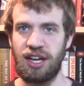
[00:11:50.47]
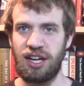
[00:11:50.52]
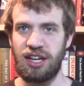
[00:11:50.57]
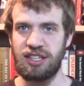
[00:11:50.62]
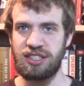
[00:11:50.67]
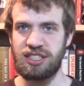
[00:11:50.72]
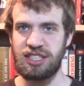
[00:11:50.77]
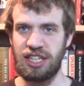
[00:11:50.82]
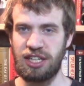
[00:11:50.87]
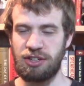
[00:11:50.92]

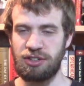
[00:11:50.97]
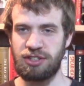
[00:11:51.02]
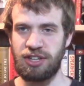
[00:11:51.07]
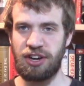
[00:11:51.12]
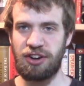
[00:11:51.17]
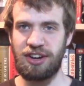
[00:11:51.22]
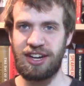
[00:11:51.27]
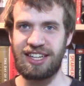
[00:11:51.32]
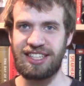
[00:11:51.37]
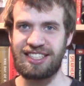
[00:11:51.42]

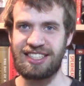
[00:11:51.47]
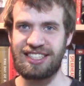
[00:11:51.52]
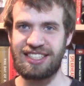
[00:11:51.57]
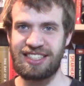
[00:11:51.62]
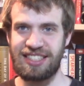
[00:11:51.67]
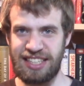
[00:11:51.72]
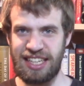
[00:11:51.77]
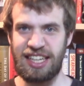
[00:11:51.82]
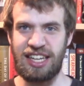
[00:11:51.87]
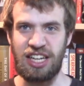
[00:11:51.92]
Secretariat
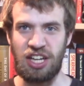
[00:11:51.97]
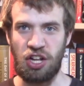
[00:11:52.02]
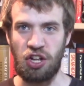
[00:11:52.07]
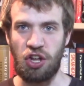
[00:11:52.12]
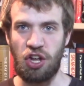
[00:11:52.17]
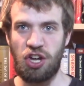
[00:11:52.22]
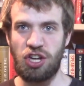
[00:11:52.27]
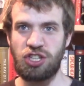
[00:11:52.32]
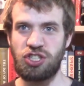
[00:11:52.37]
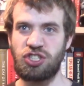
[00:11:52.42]
still
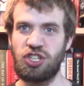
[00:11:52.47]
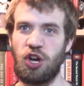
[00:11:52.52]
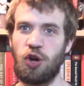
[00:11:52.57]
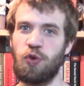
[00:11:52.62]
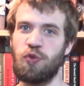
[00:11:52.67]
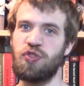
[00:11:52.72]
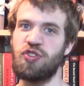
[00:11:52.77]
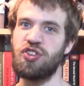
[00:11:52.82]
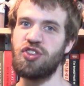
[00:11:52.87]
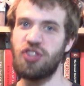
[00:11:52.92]

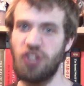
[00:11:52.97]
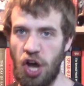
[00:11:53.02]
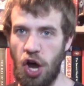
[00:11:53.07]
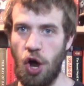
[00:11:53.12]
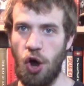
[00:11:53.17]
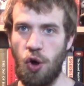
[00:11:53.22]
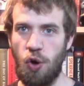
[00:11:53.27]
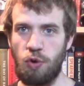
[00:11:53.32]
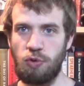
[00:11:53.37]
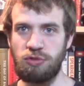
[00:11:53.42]
showed
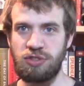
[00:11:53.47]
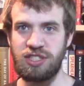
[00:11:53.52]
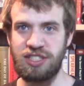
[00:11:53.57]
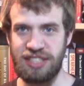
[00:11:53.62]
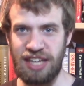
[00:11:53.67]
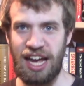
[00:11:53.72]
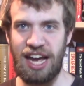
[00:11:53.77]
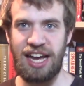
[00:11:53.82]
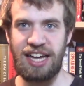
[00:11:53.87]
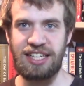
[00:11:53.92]
no
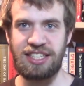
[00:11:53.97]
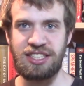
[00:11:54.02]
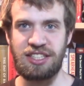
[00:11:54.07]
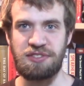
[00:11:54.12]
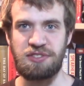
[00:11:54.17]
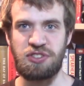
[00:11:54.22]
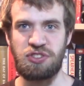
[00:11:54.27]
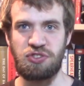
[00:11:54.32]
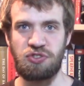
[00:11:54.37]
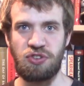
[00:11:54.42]
signs
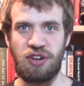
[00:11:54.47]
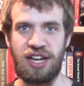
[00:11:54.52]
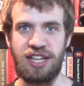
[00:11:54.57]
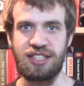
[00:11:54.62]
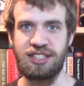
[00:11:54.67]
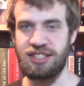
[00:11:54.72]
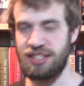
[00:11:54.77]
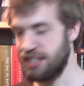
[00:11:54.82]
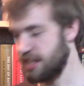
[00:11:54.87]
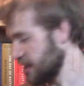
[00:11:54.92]
of
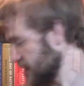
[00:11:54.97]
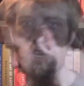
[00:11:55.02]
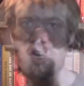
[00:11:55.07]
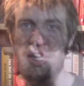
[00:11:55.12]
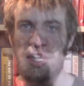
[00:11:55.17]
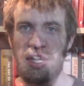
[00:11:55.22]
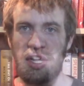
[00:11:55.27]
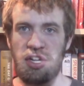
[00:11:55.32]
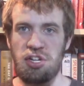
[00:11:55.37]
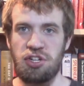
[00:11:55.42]
stress.
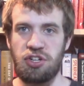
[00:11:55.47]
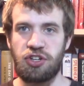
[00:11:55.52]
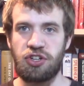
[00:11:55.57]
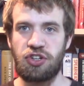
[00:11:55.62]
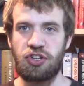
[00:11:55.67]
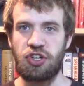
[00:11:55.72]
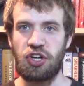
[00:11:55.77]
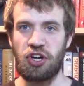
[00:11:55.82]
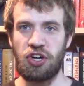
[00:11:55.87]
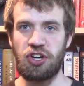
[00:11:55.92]

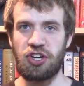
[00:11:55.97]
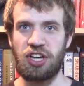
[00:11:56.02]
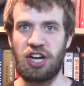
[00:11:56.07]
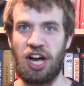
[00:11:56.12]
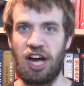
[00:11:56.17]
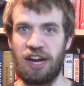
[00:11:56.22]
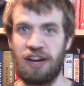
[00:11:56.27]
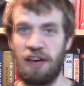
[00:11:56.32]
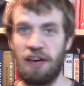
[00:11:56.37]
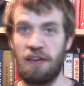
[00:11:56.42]

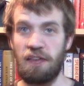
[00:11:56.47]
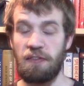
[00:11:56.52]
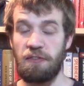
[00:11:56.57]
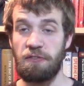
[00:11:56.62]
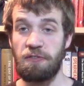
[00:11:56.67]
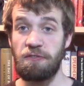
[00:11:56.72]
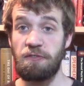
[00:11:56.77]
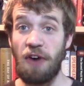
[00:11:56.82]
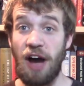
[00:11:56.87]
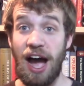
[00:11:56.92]
Turcotte
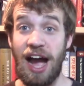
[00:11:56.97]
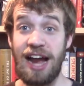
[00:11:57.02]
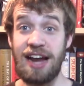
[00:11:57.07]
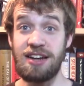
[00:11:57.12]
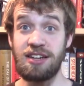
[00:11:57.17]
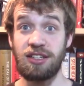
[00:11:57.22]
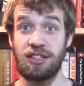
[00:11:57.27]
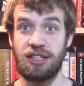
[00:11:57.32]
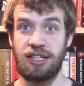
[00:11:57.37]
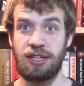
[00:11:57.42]

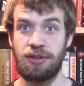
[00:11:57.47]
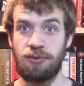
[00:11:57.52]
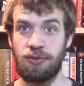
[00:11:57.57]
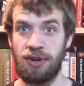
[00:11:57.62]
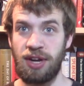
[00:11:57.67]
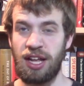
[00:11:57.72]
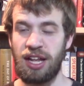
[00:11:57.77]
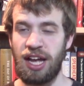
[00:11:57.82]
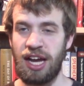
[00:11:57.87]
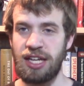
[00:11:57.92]
finally
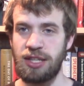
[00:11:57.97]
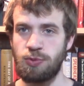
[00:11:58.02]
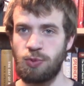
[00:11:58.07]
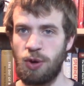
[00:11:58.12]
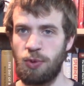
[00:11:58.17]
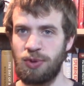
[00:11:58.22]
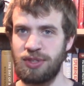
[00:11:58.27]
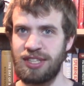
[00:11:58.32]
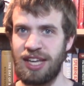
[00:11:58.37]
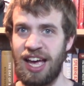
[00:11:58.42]
realized
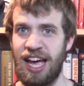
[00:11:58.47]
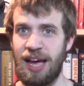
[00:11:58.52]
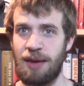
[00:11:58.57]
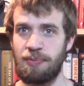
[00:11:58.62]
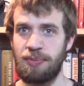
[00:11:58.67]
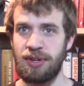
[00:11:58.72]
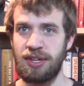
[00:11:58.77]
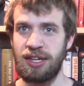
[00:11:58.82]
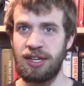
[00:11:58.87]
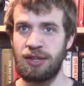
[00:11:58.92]
what was
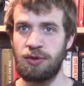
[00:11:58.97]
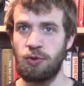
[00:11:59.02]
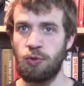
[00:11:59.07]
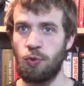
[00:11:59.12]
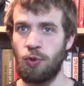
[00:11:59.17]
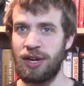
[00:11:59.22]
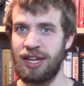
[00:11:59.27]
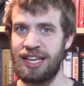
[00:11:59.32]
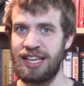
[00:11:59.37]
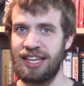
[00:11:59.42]
happening
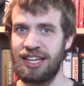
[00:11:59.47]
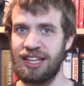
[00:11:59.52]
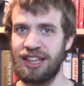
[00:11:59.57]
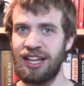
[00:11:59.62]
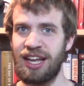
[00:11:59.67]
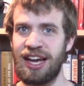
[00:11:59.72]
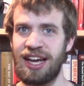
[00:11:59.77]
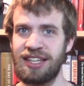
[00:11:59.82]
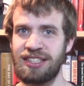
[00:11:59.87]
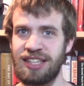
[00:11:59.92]
when he glanced